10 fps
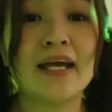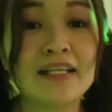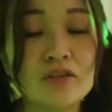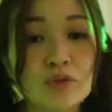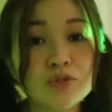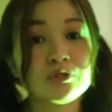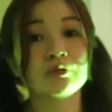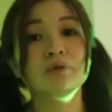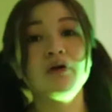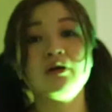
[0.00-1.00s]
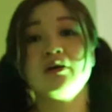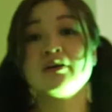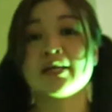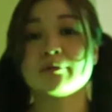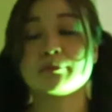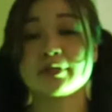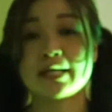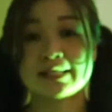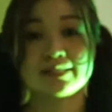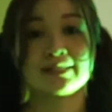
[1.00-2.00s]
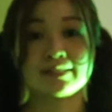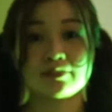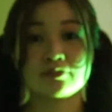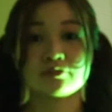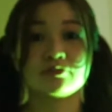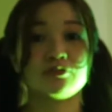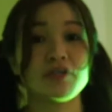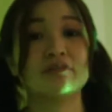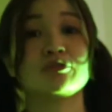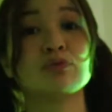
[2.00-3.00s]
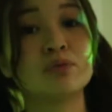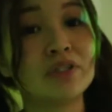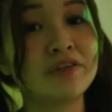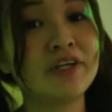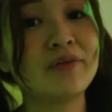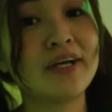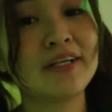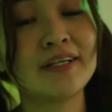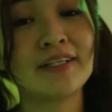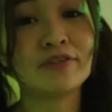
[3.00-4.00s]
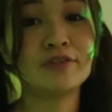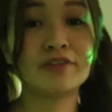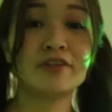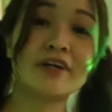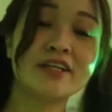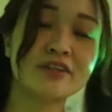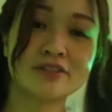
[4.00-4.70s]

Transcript: And also, all can be edited, so you don't have to worry whether it overrun or